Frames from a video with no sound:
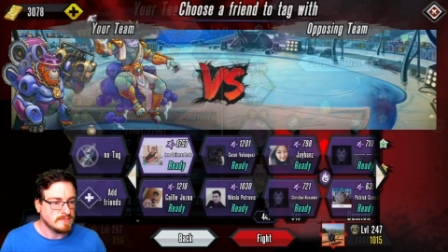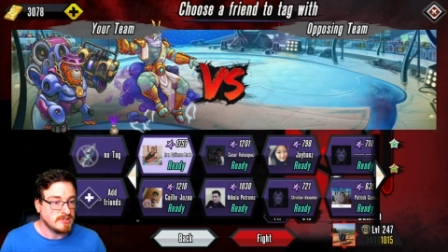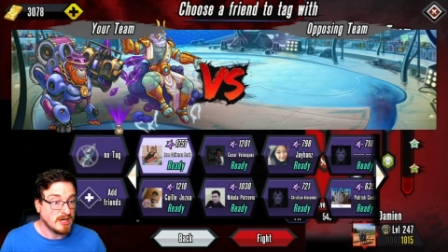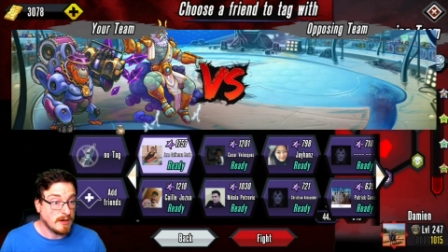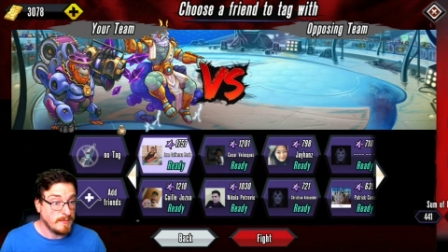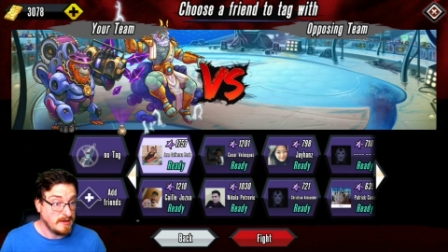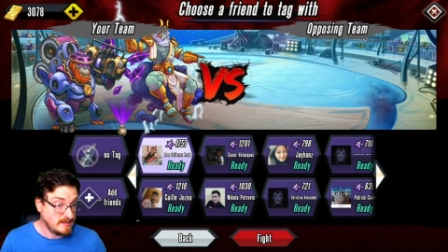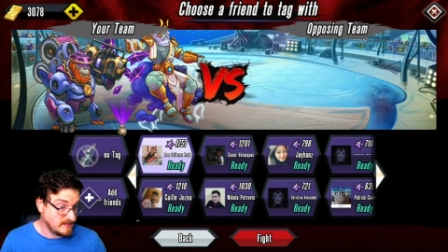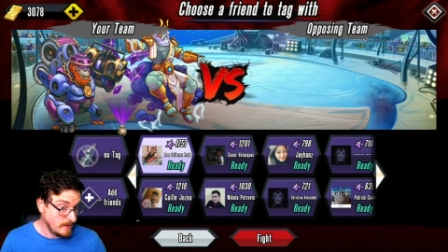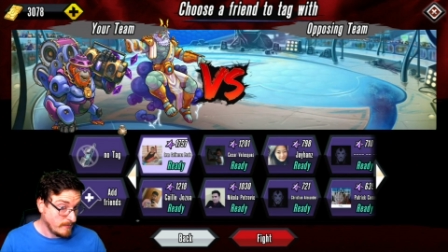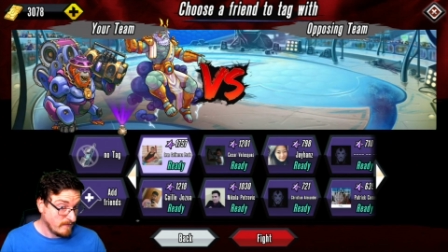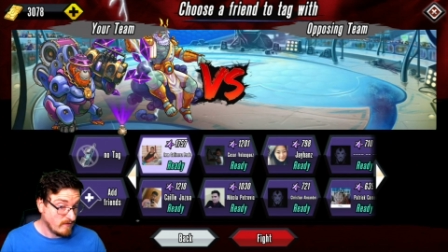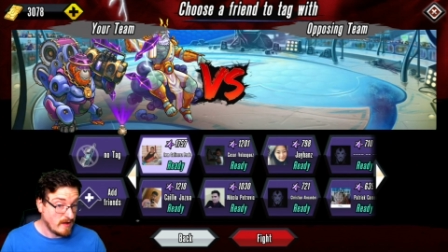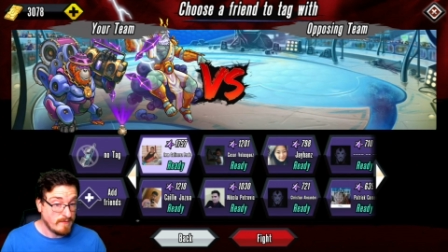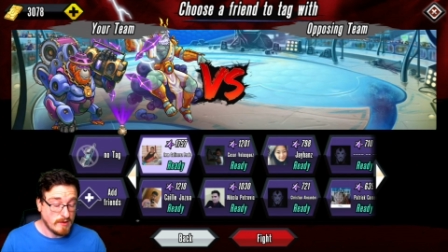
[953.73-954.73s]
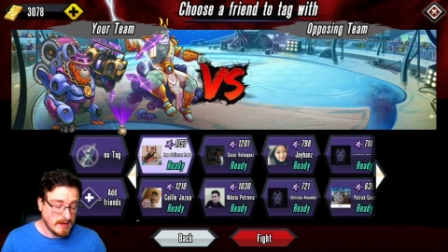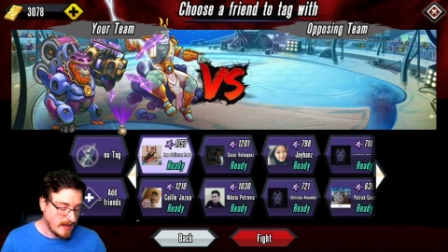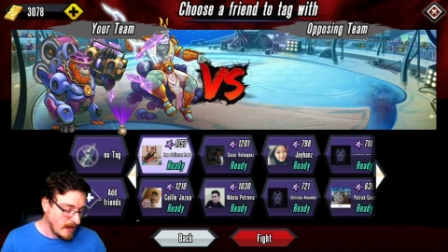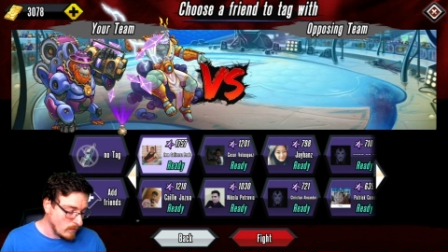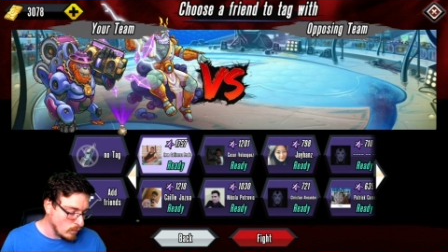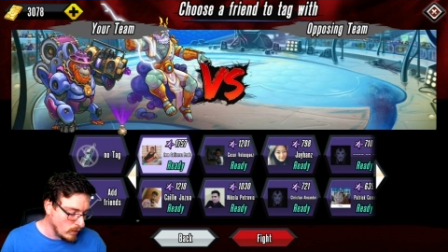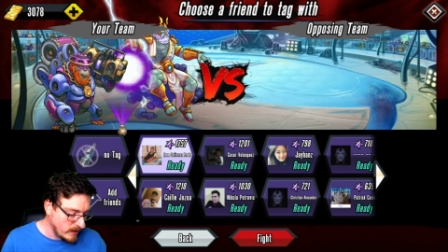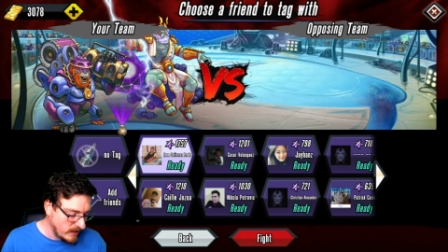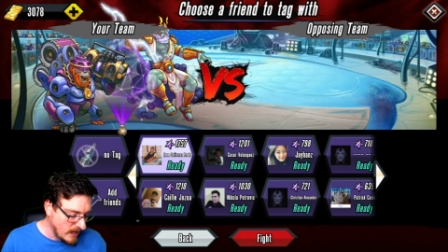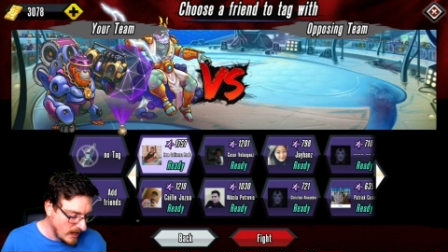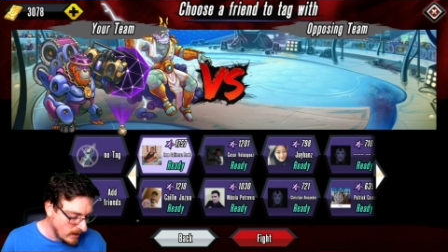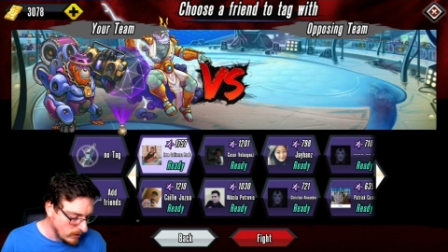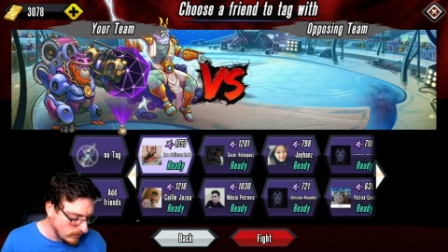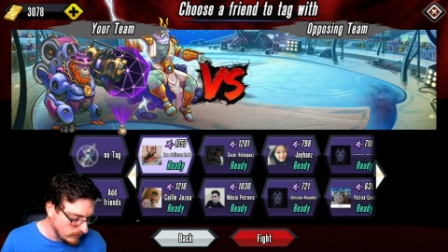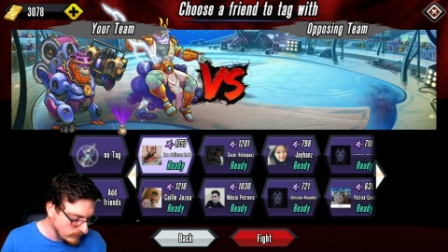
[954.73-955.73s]
Chuck them in summit level again. We
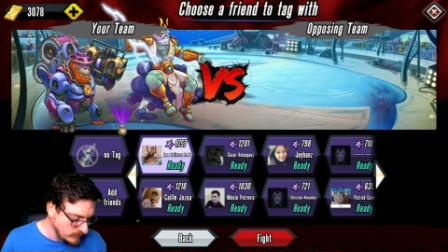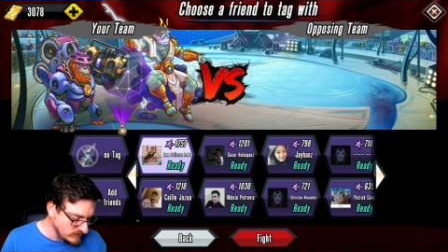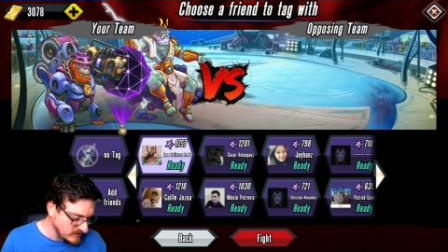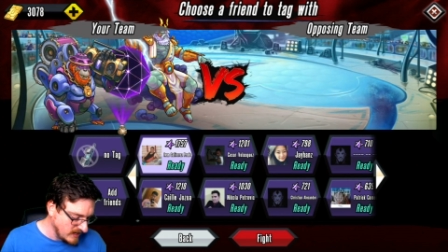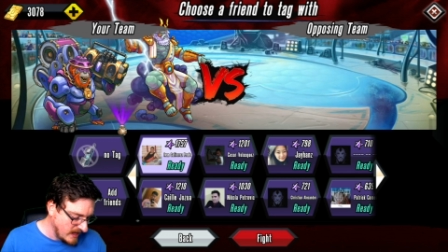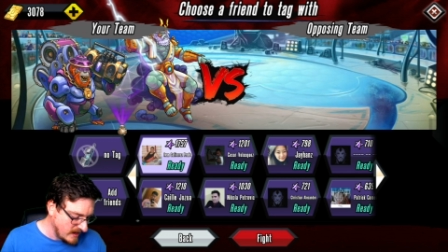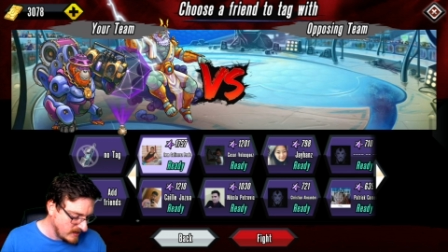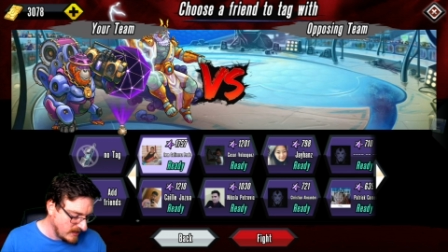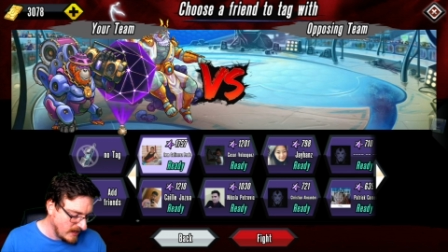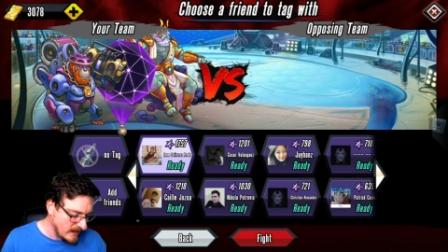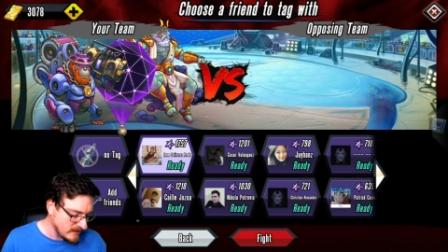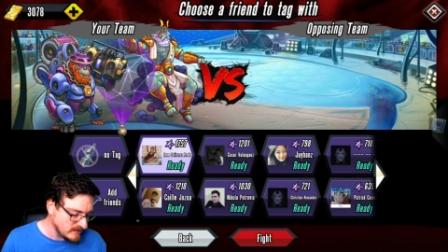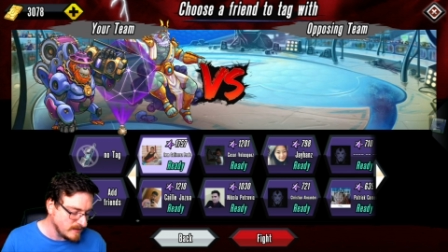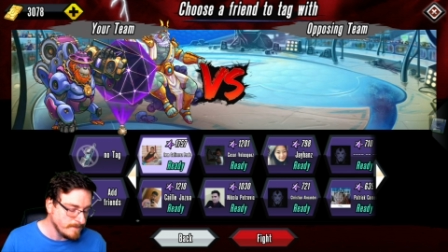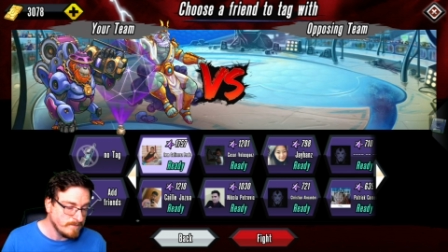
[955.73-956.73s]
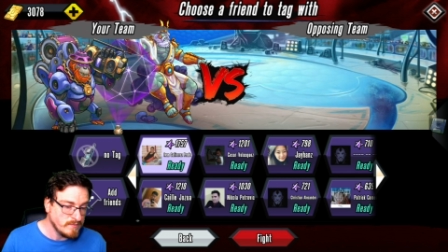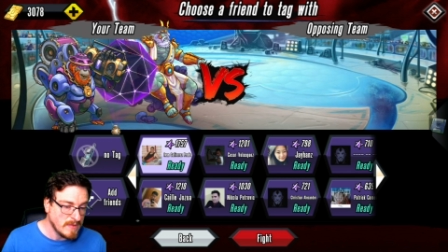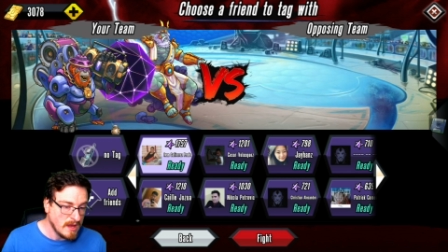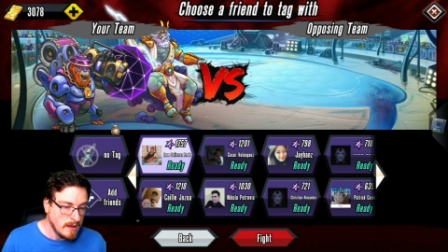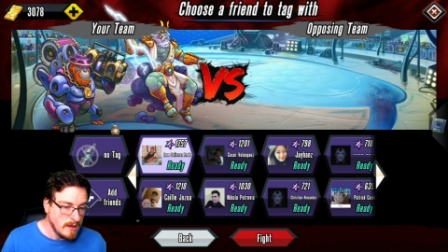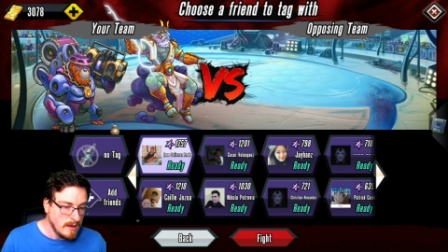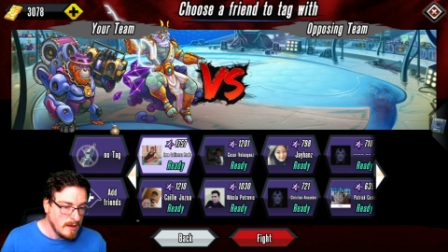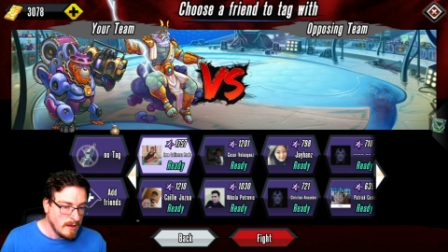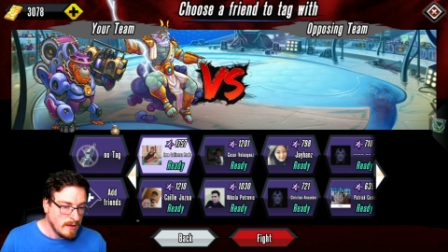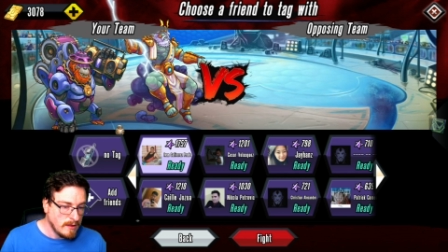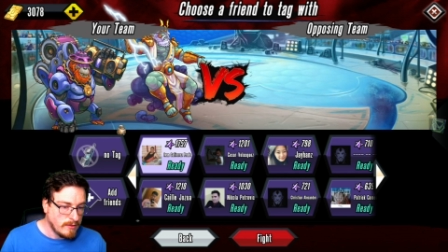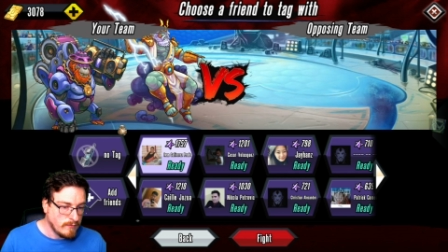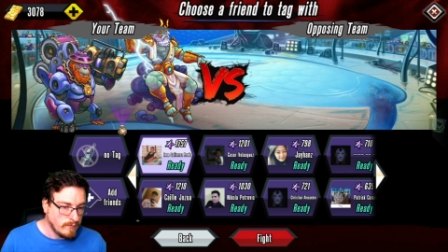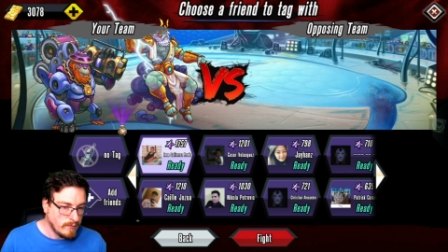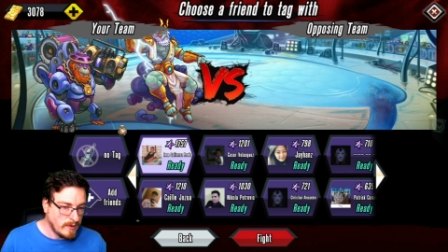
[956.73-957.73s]
are losing out here.
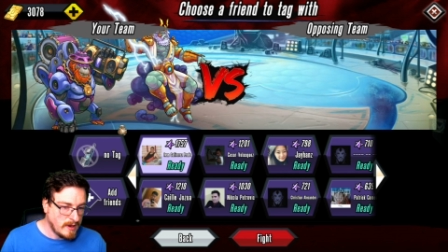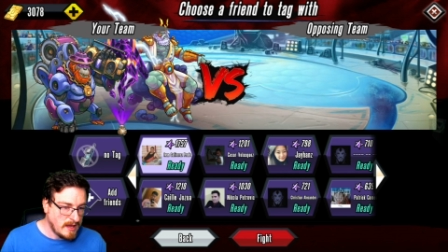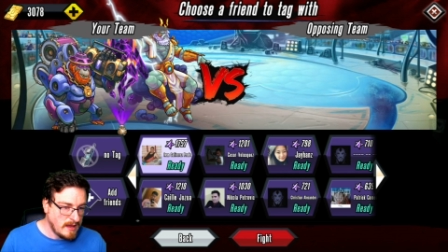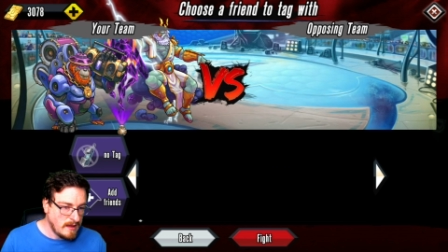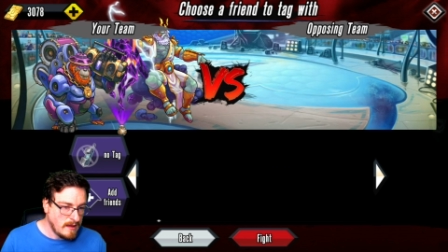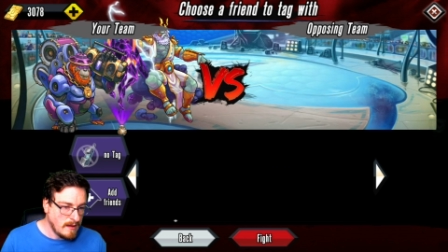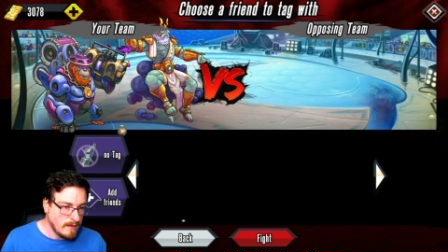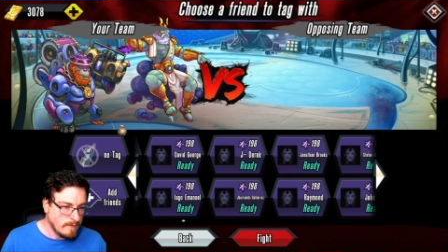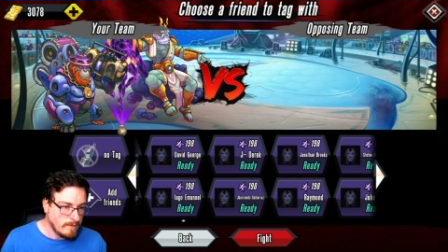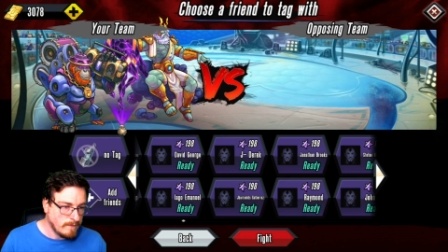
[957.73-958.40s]
340...